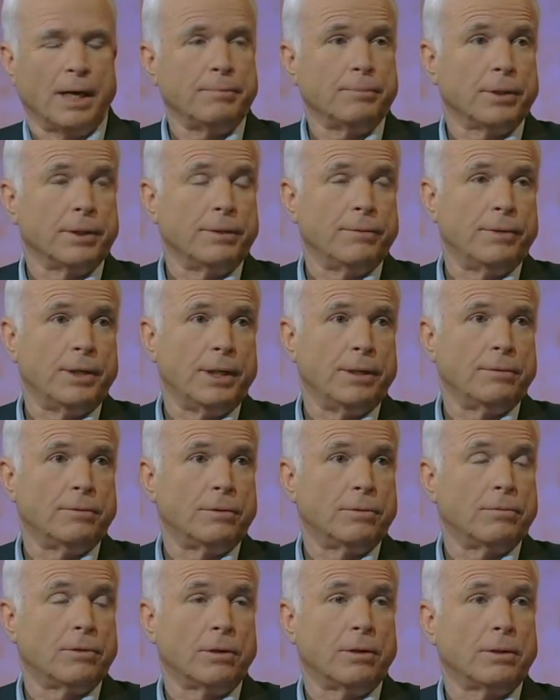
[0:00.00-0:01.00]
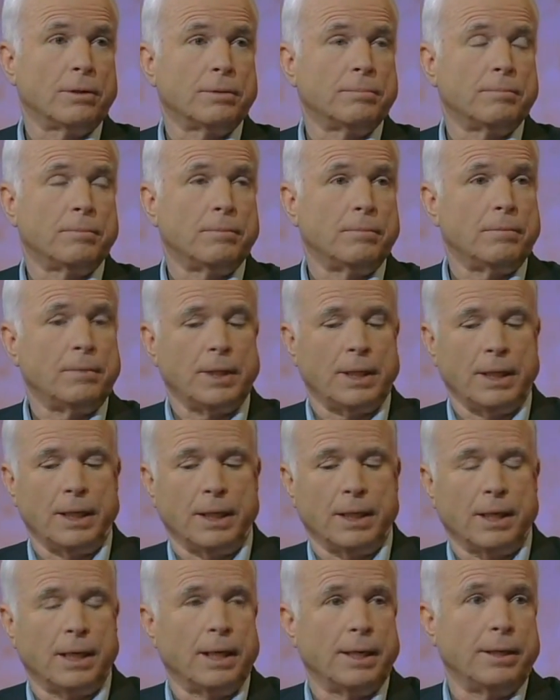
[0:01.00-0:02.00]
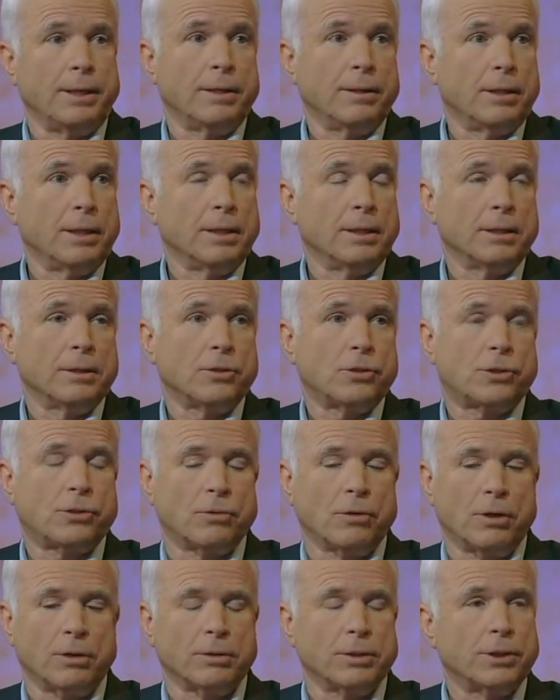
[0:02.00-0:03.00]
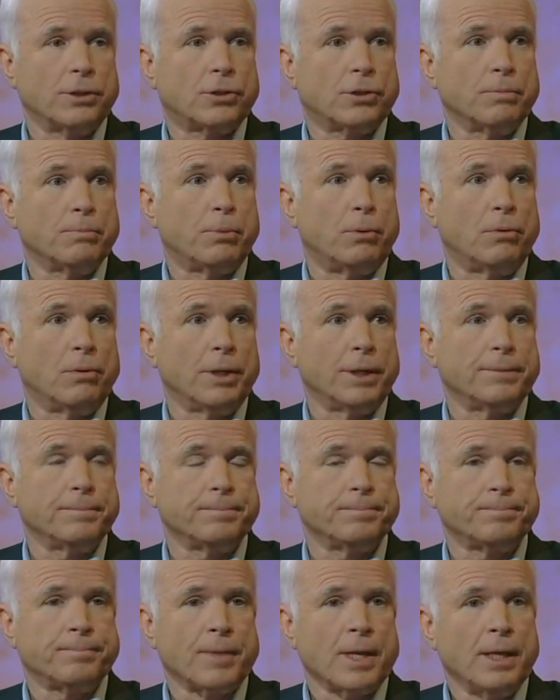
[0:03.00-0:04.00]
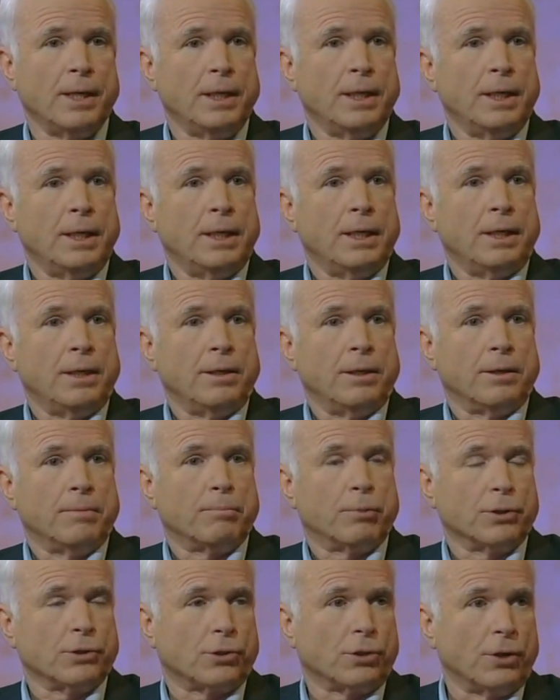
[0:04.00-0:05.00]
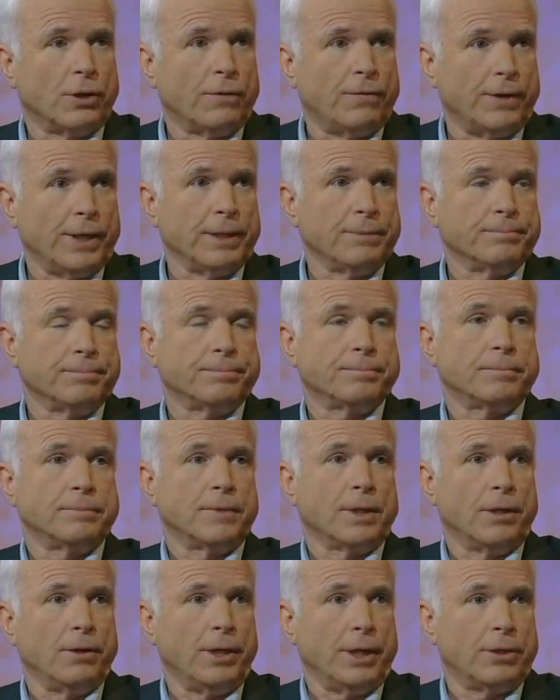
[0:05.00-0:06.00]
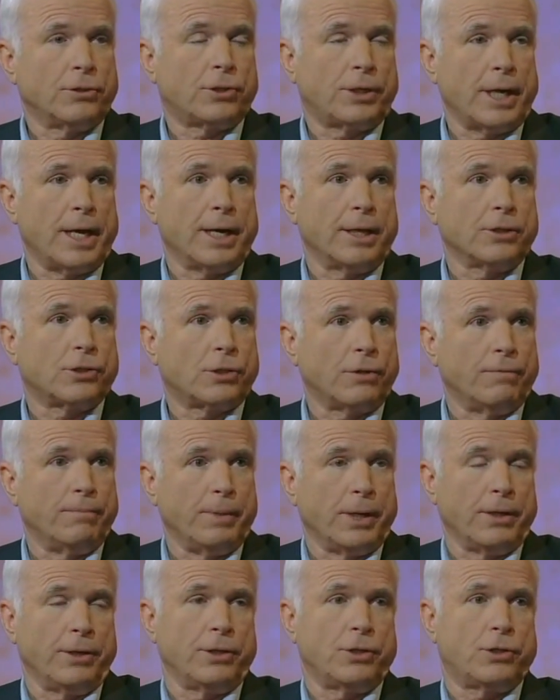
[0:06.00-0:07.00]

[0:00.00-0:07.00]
I believe they were wrong, and I strongly support preserving the unique status of